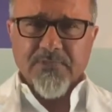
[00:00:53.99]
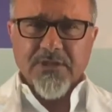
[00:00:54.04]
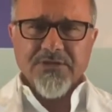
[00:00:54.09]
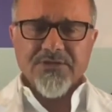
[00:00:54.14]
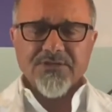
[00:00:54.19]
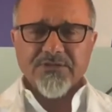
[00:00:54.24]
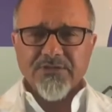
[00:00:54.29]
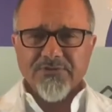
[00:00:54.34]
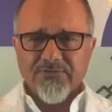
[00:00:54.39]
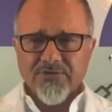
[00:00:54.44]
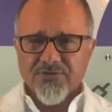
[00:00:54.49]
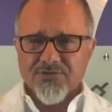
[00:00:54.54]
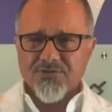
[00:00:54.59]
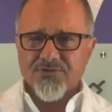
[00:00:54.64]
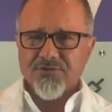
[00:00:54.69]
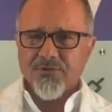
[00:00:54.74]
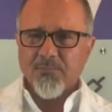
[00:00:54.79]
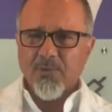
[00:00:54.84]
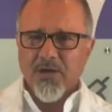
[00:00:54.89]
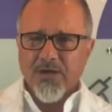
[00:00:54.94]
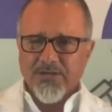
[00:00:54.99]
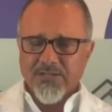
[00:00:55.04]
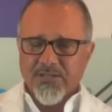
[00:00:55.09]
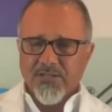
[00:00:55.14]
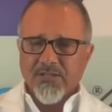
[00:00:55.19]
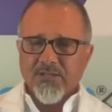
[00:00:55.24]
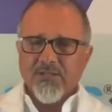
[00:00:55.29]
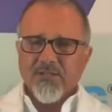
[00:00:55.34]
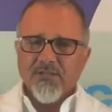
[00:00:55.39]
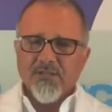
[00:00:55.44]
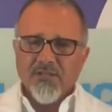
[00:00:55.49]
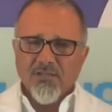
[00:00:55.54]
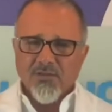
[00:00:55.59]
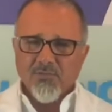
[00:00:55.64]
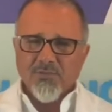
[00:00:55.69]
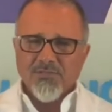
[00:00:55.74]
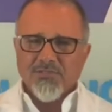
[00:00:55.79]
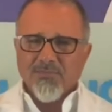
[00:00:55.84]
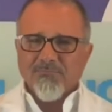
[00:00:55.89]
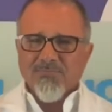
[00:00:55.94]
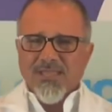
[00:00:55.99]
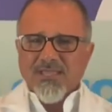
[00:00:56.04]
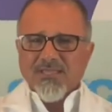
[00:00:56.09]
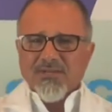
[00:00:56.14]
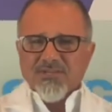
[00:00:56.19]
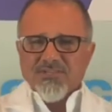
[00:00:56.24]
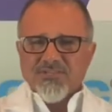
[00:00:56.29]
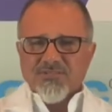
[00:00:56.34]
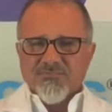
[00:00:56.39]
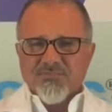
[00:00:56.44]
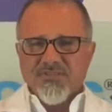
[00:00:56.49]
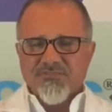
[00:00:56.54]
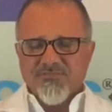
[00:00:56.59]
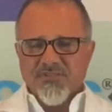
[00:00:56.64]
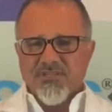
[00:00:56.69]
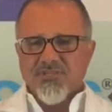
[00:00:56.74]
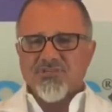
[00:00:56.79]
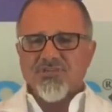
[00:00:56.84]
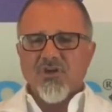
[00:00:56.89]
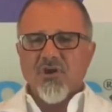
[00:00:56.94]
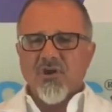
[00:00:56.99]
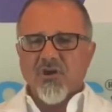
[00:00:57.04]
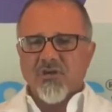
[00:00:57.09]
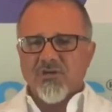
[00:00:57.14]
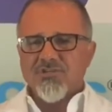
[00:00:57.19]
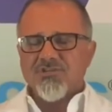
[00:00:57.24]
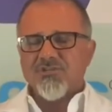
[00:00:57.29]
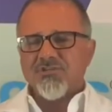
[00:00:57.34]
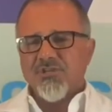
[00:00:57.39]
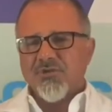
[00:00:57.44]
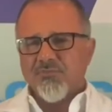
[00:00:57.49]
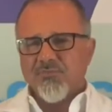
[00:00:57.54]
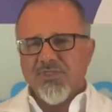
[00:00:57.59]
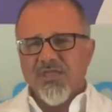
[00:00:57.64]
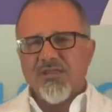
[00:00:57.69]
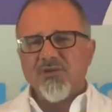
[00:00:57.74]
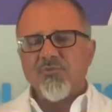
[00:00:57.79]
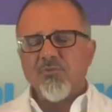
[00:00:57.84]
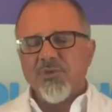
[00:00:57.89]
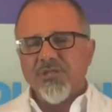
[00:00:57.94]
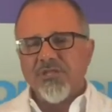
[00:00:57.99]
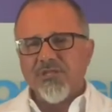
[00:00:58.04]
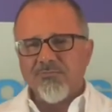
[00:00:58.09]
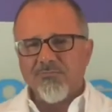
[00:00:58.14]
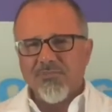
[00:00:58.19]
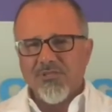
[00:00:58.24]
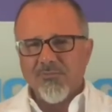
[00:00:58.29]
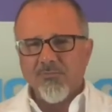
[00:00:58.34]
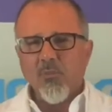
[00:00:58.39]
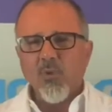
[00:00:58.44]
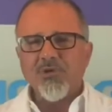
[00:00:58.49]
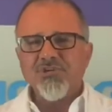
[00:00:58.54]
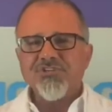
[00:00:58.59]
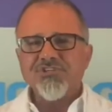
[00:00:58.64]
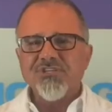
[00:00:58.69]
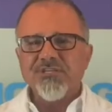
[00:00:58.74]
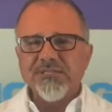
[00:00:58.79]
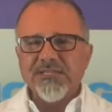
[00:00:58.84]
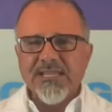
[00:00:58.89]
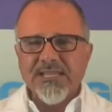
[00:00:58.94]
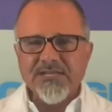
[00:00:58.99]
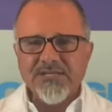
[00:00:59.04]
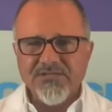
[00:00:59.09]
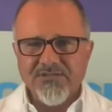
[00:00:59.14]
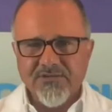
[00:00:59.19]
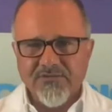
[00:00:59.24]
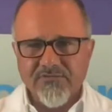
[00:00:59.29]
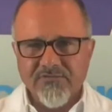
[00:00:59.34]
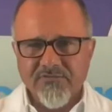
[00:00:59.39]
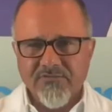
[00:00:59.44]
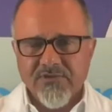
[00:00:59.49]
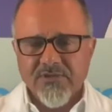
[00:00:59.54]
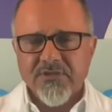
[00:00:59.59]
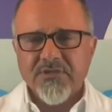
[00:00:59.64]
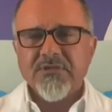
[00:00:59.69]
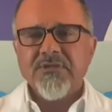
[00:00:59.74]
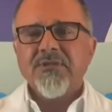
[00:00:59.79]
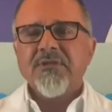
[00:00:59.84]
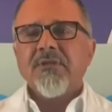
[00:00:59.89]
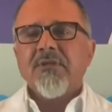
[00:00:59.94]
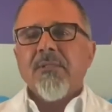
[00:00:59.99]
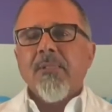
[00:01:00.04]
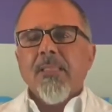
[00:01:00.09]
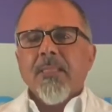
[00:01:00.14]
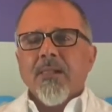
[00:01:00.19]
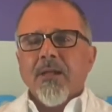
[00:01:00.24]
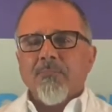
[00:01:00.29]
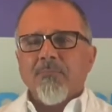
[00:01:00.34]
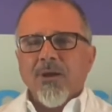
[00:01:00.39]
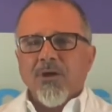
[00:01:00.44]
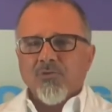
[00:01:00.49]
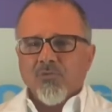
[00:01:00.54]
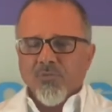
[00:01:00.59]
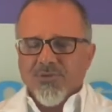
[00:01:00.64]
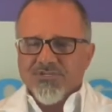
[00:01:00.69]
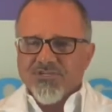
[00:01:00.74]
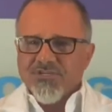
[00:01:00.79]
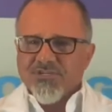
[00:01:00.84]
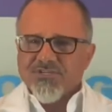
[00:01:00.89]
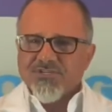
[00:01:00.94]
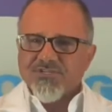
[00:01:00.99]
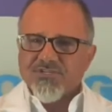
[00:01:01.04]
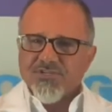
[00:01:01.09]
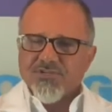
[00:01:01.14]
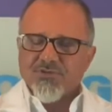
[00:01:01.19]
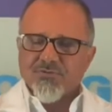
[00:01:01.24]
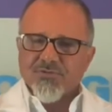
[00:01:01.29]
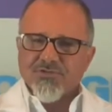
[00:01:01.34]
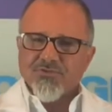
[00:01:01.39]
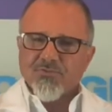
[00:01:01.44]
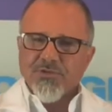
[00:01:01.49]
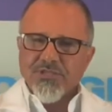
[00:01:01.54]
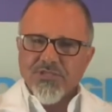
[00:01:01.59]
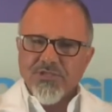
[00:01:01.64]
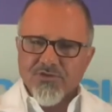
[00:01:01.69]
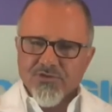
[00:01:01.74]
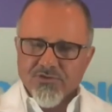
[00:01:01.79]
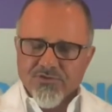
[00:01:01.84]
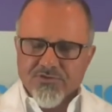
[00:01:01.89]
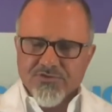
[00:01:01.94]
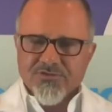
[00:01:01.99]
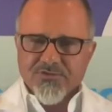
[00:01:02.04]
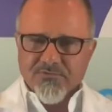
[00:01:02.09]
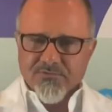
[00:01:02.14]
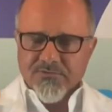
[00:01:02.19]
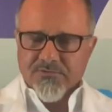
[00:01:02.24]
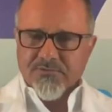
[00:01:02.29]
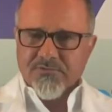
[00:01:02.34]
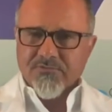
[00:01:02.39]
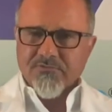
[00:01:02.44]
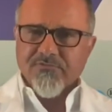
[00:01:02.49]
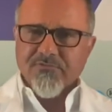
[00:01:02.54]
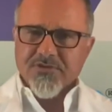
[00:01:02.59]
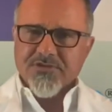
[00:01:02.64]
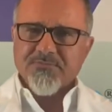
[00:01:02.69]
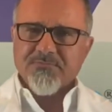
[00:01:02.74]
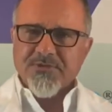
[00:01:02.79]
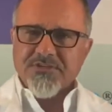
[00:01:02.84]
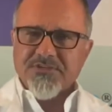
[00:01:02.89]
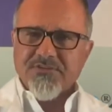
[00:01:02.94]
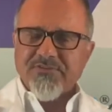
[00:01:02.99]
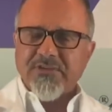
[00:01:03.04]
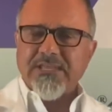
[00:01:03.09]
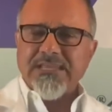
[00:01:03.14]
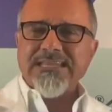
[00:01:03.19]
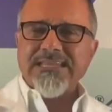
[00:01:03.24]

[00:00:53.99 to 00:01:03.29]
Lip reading: delivered to the body and what the mechanisms of each are, so that then we can be more selective about which constituents we use for specific